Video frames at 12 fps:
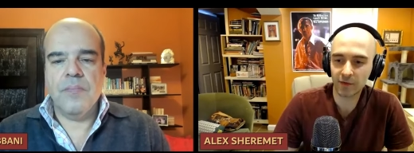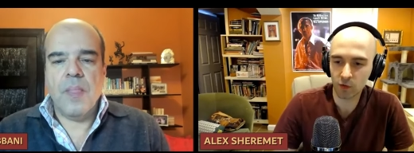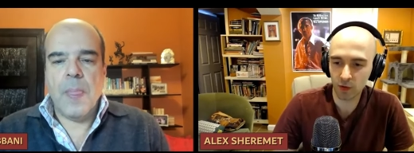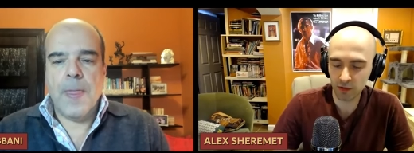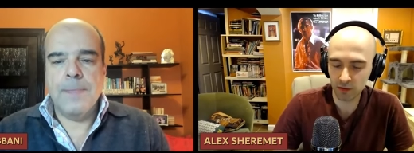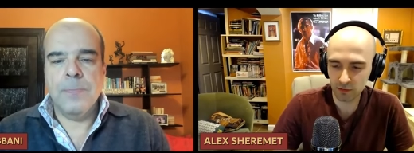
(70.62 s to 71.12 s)

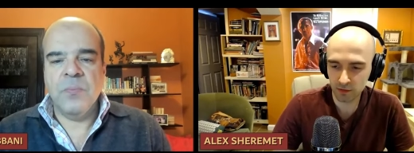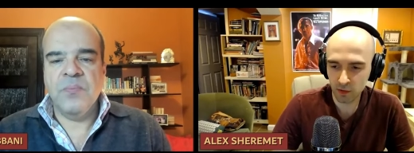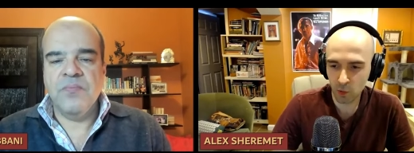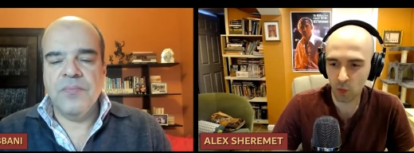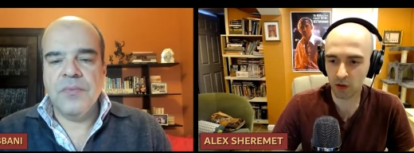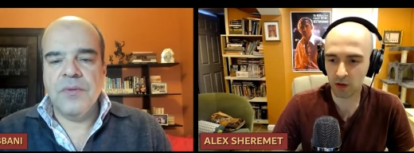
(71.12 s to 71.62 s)
Speaker 1: everyone.
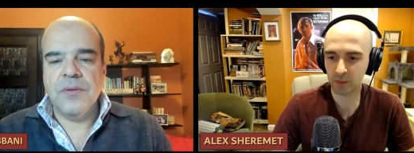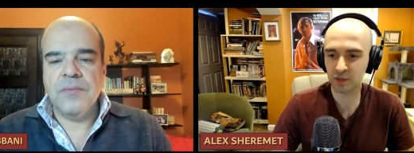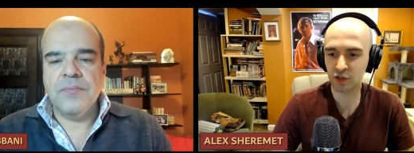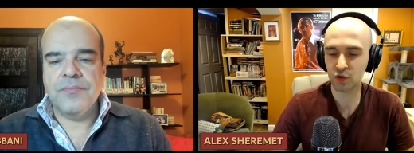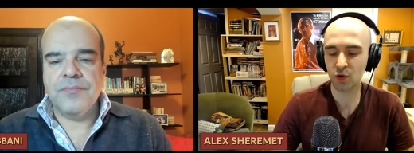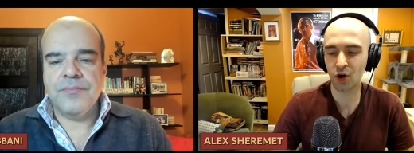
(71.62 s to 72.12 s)

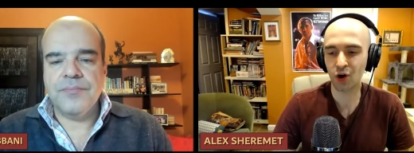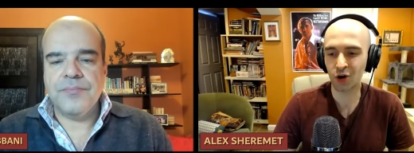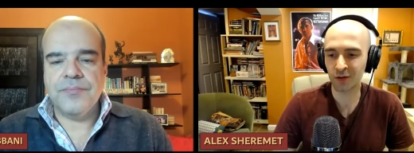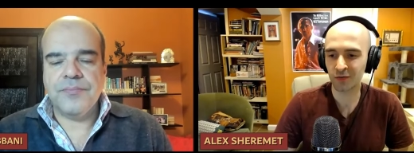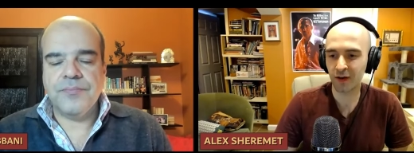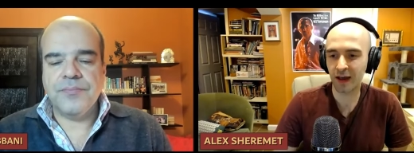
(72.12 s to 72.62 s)
Welcome to
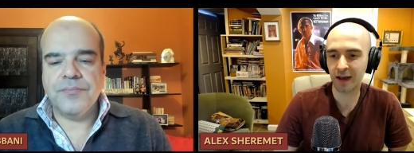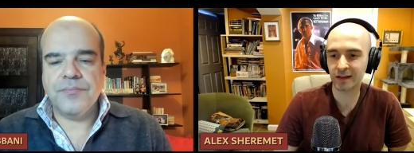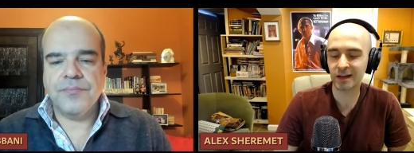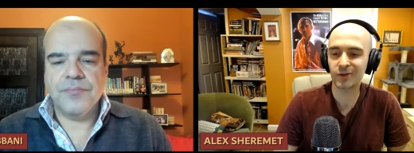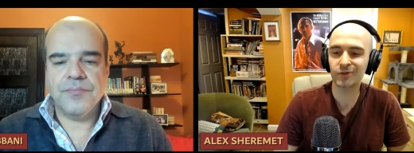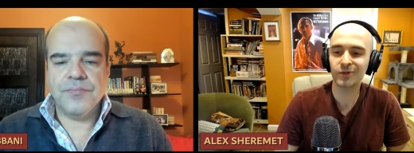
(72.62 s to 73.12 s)

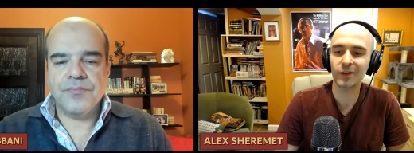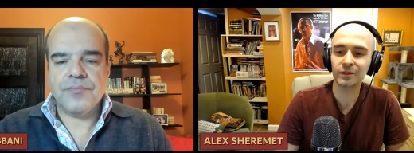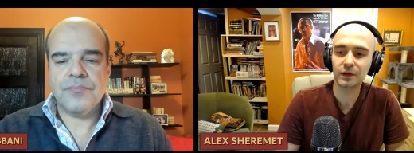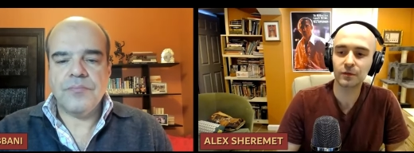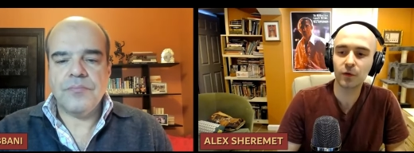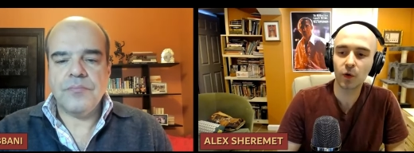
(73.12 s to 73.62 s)
Artifact
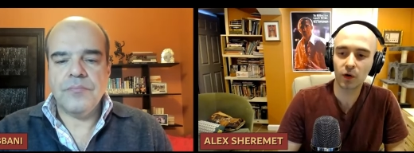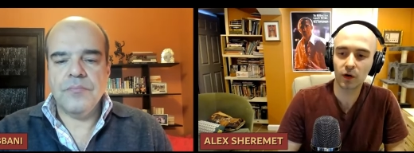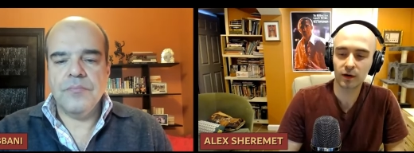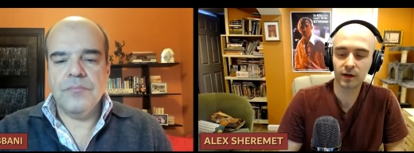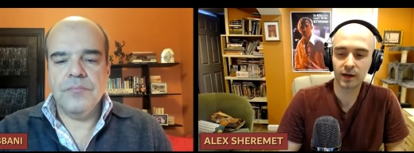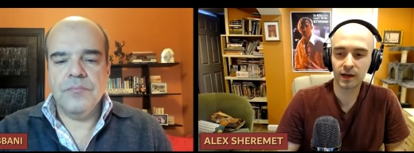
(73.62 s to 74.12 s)

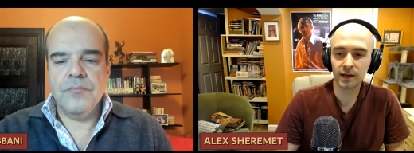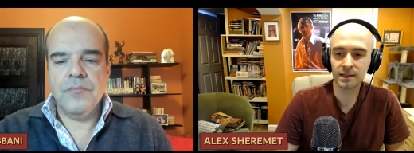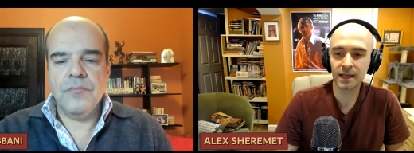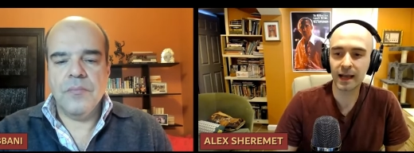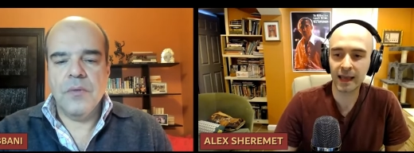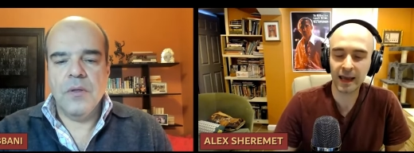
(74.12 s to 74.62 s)
54.
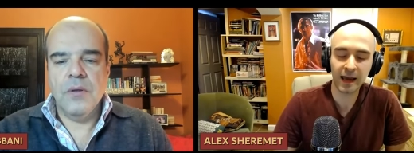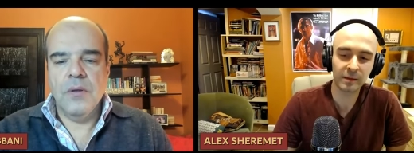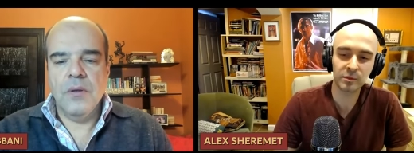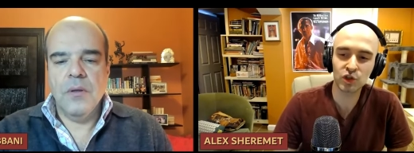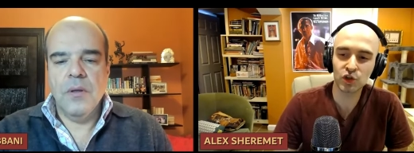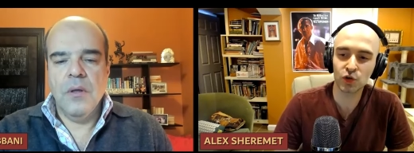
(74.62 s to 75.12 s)
Today,
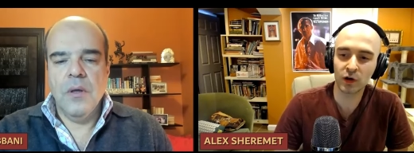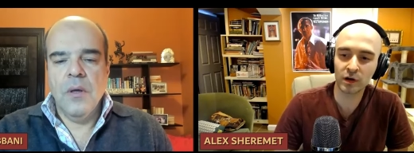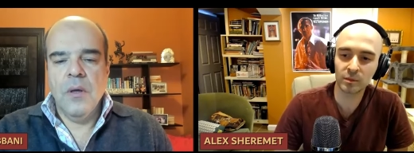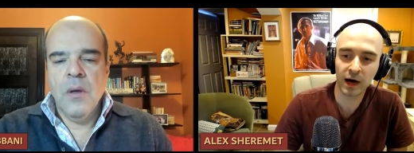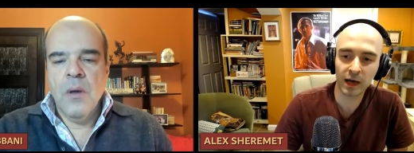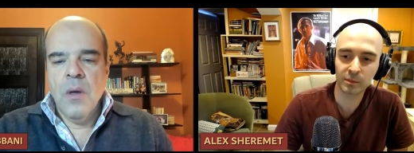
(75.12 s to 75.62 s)
I'm
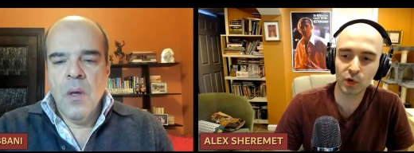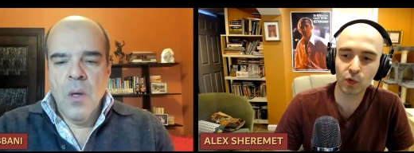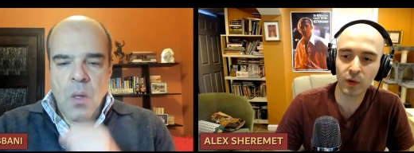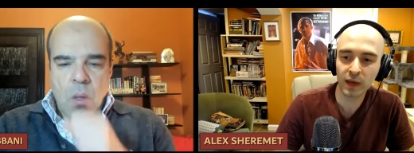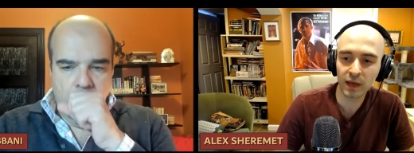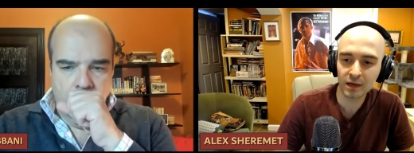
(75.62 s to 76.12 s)
joined by
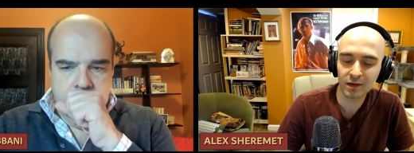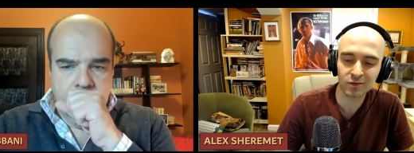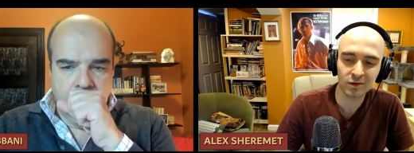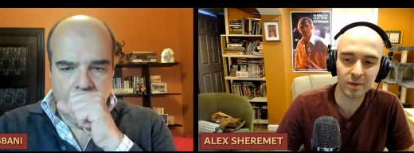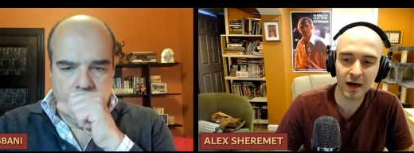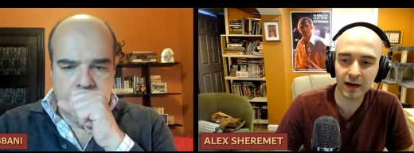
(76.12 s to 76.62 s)
Mouin
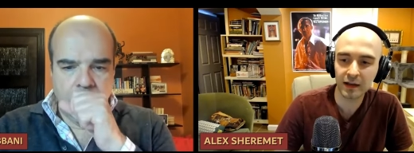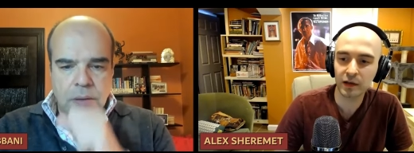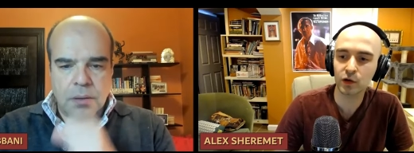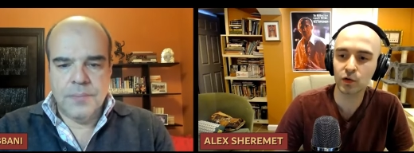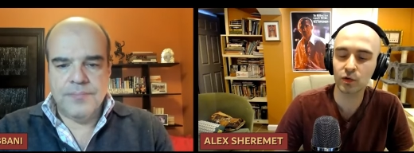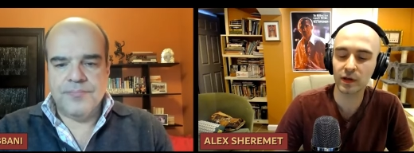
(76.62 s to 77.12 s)

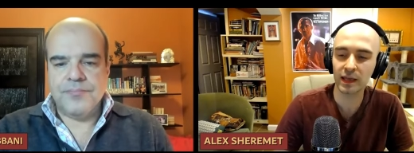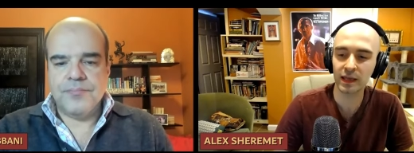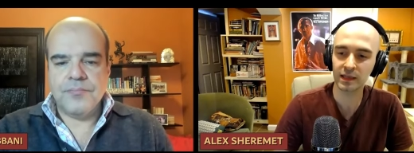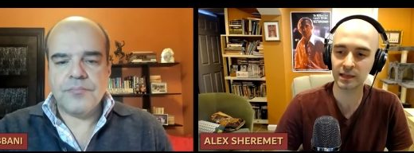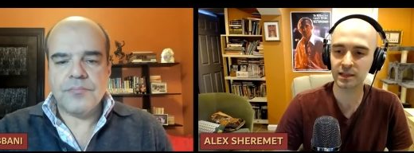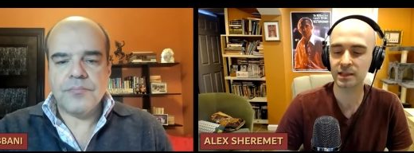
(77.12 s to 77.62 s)
Rabbani, who
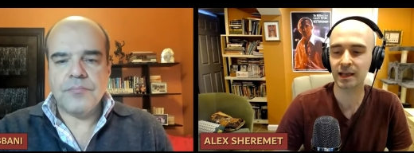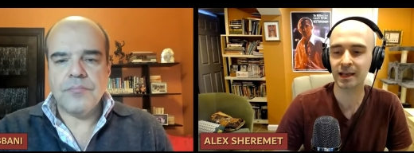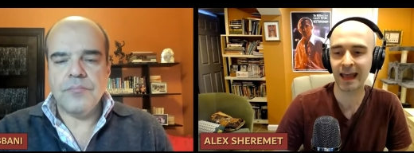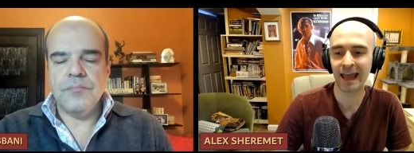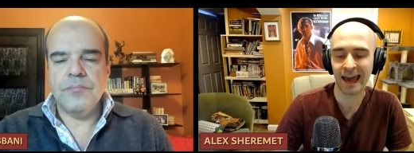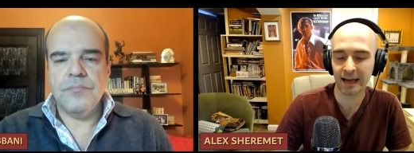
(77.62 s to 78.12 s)
is
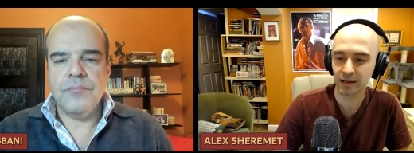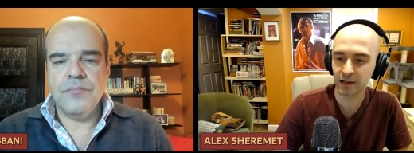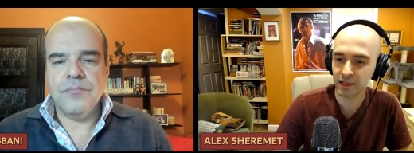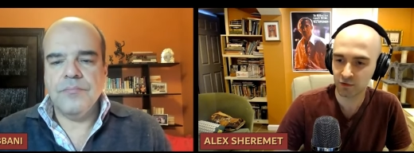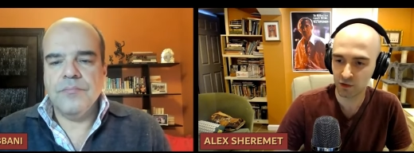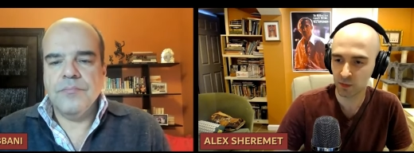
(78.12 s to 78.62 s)
an
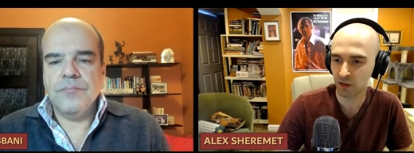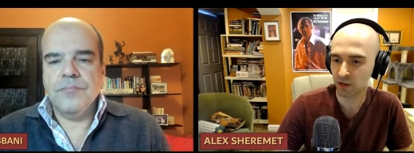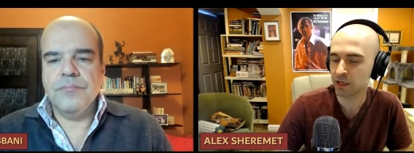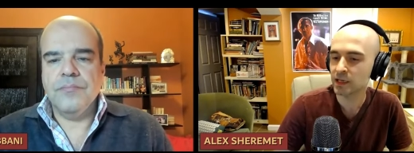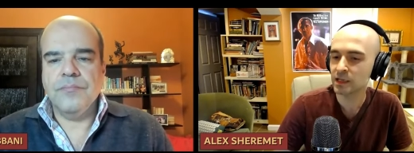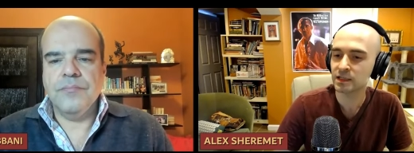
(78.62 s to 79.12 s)
analyst of the
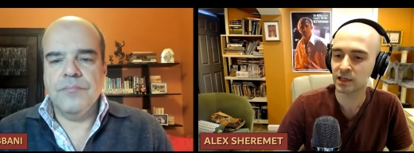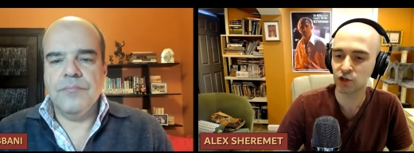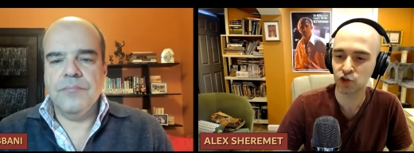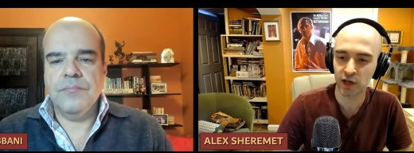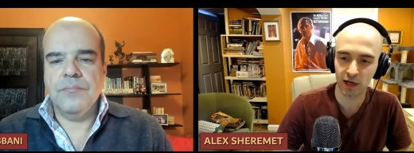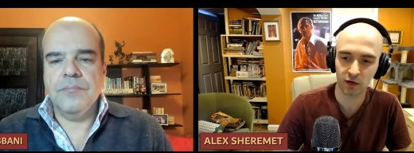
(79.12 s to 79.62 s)
Middle East
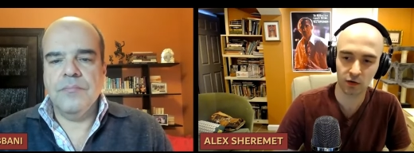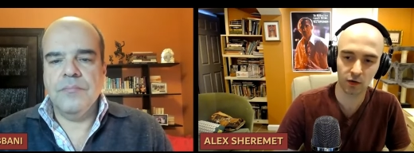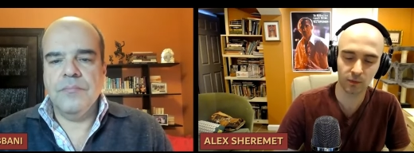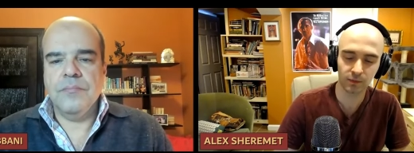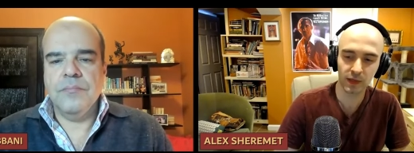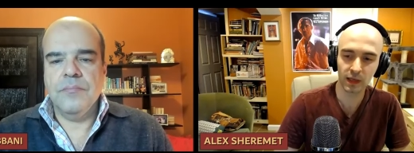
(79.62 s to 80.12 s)
in
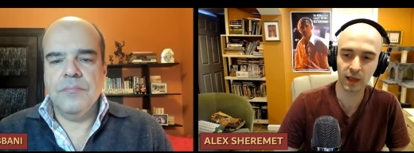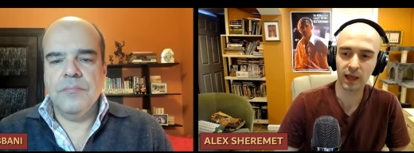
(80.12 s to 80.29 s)
general